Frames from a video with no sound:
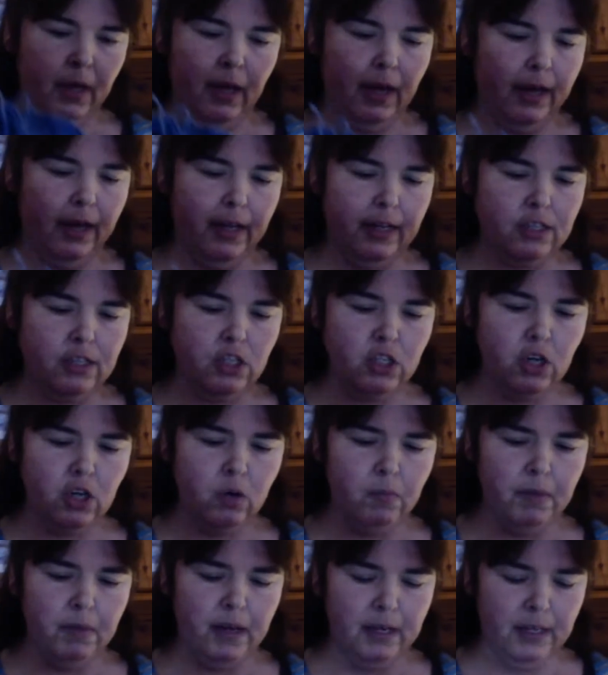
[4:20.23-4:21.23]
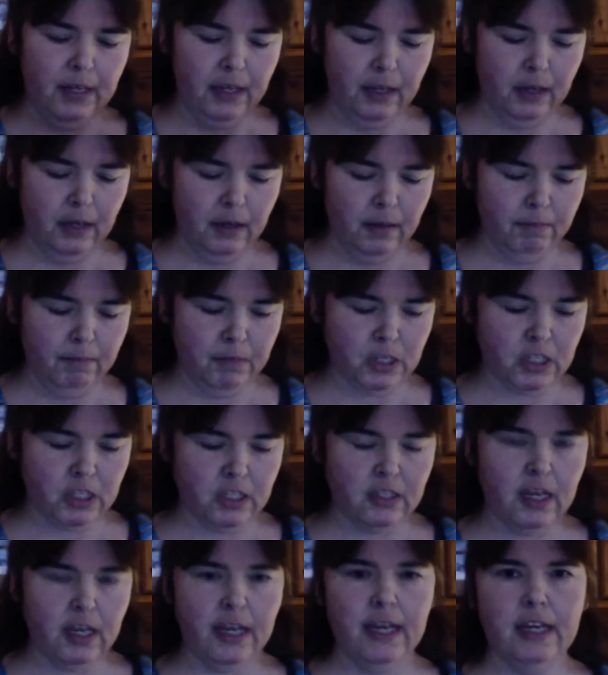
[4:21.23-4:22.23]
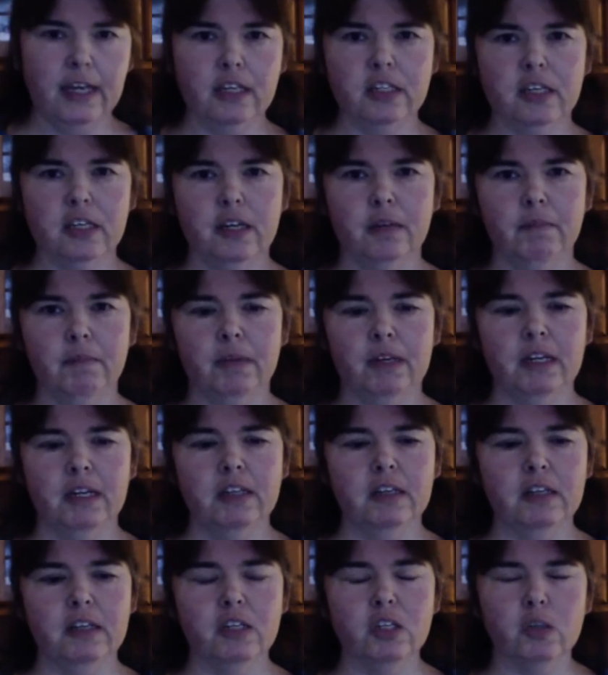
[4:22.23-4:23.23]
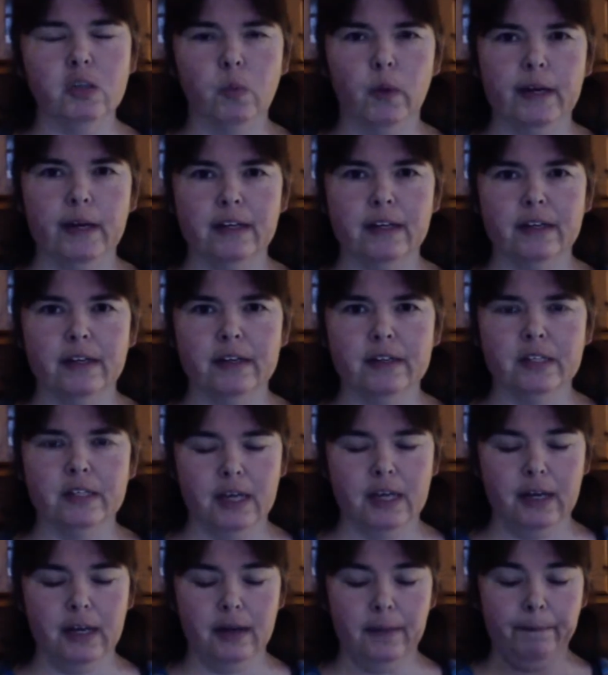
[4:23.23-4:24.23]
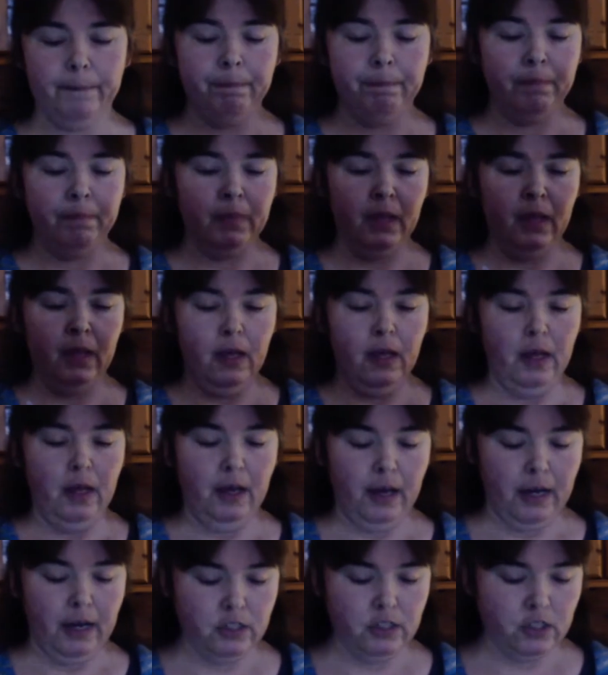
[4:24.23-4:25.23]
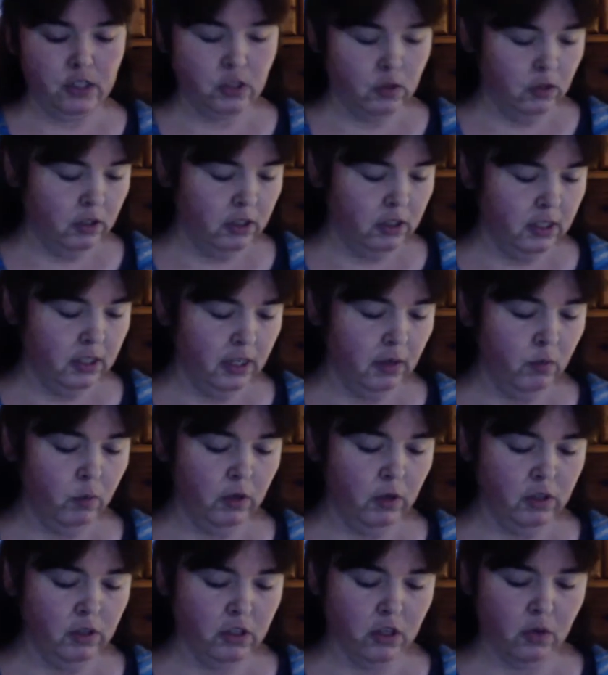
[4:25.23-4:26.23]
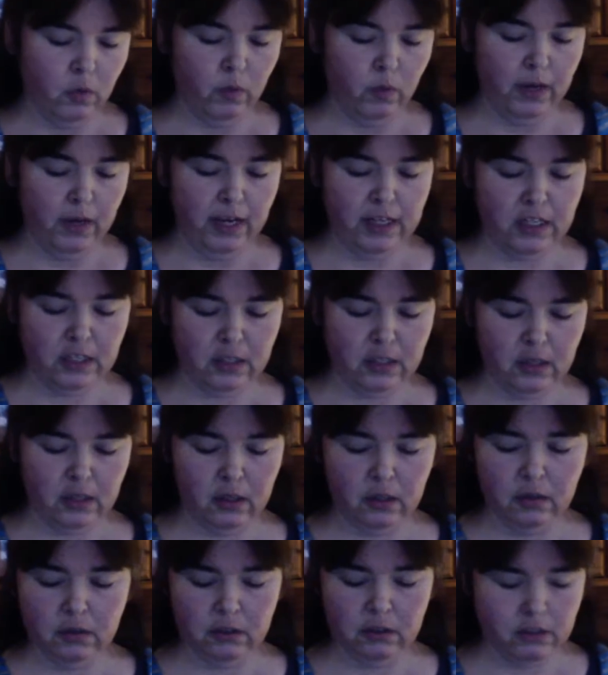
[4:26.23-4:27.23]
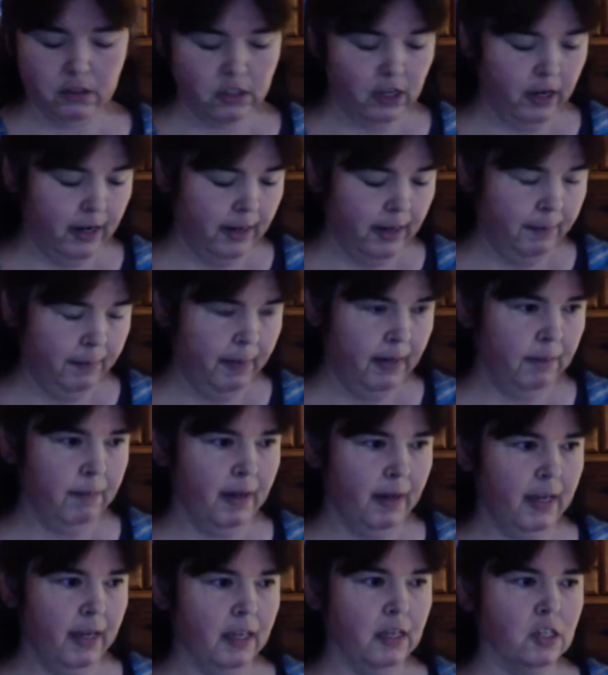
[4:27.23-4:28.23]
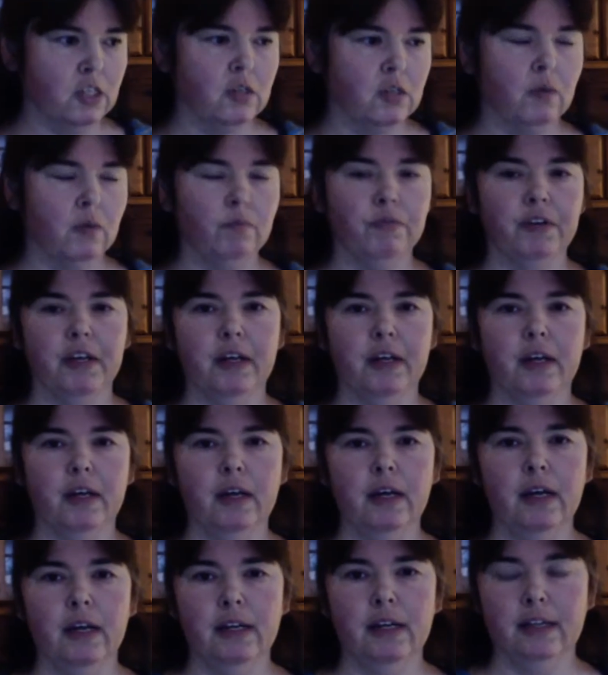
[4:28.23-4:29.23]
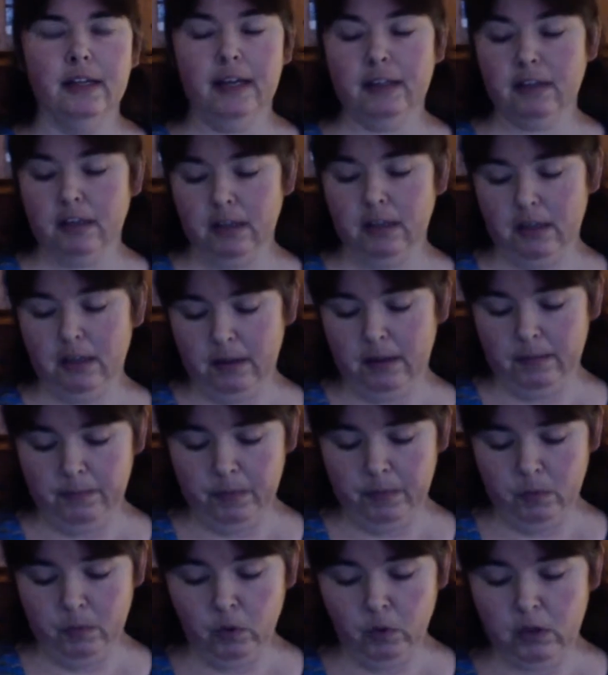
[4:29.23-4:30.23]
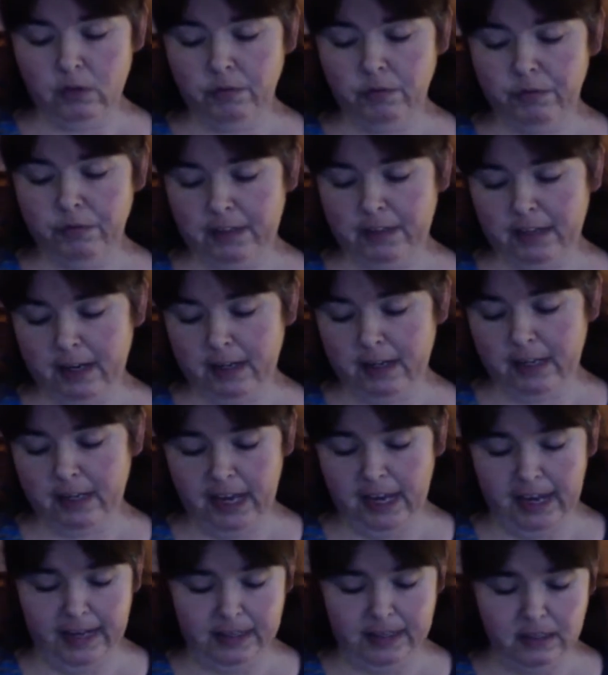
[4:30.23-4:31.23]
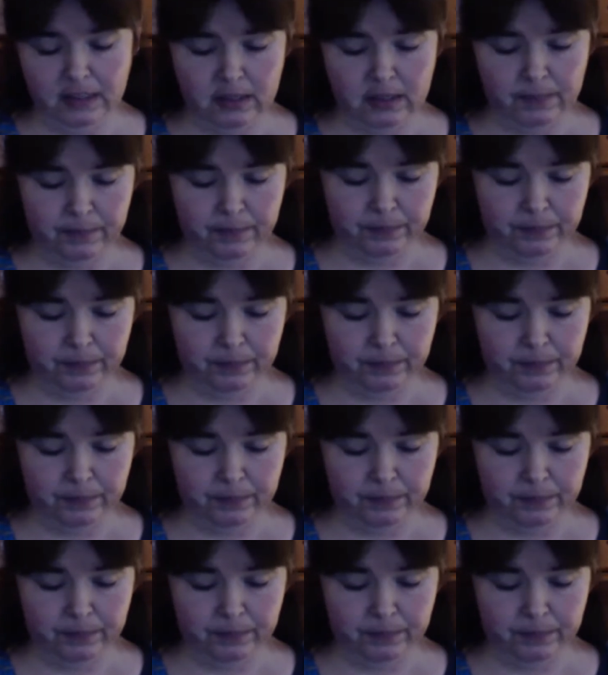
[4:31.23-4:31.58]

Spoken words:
I had so many mistakes in my knitting sweaters, and I just didn't want to waste all the time in making something that wouldn't fit at the end.